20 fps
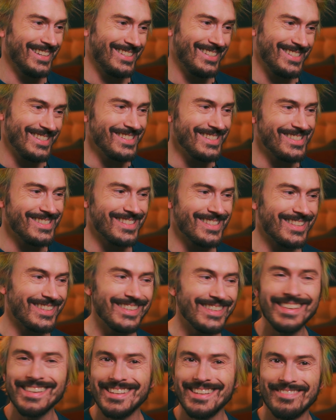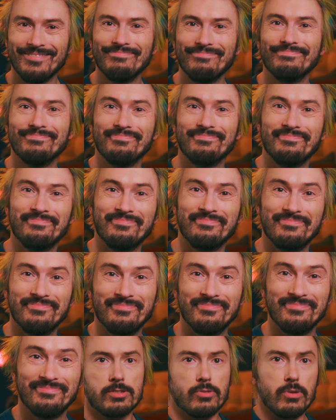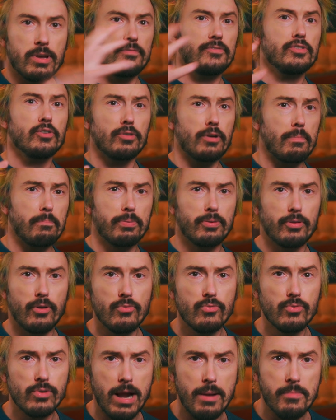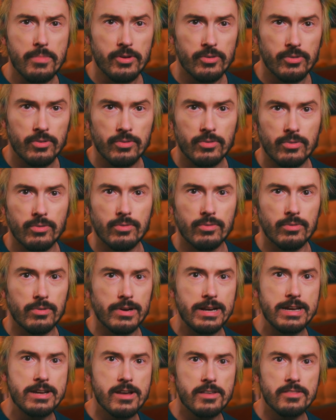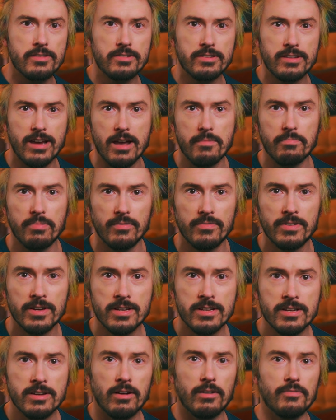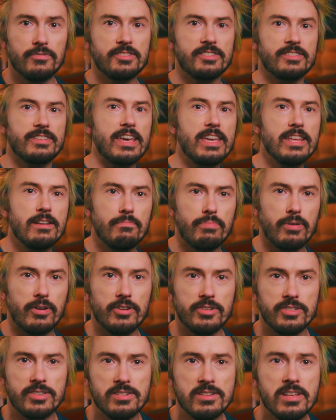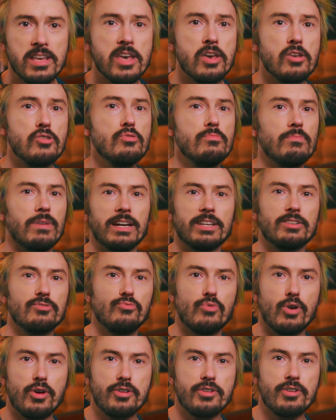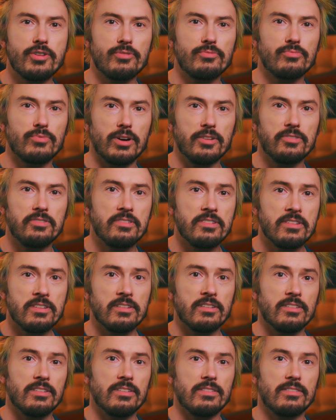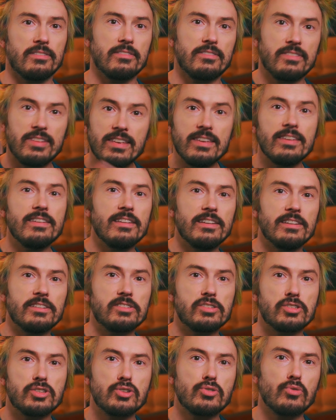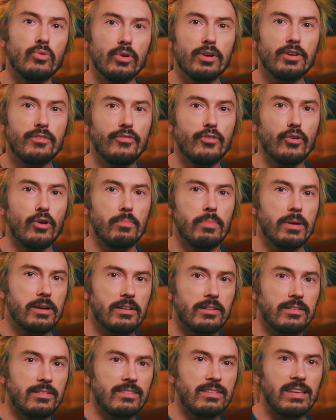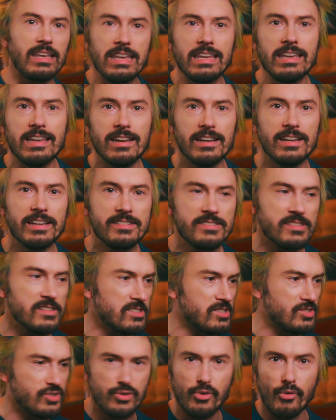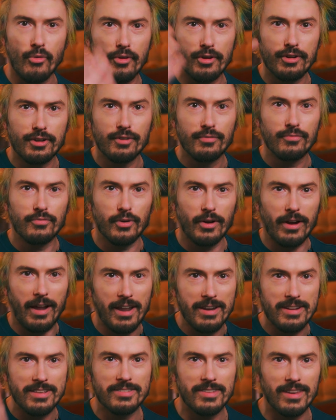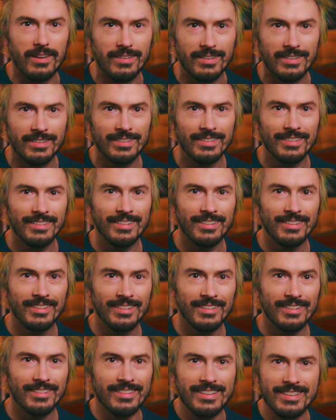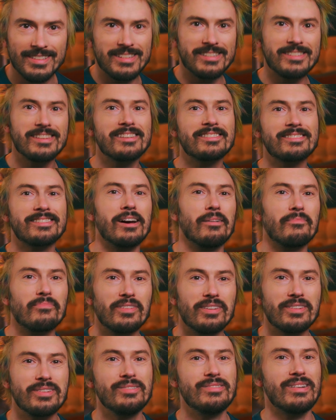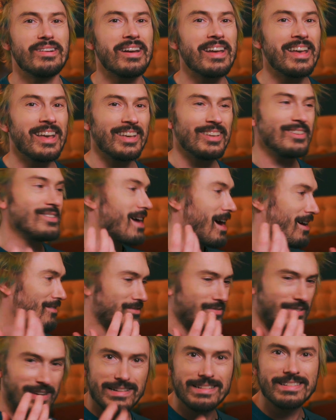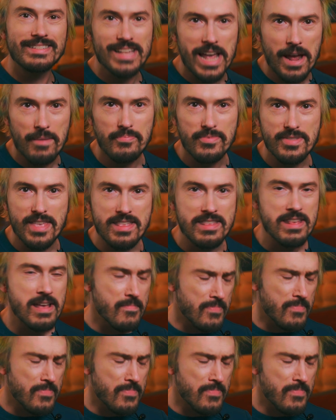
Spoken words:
just T. So if you're a programmer or another type of sane person, you might wonder what T is short for, but T isn't short for anything. This is just something you have to accept, that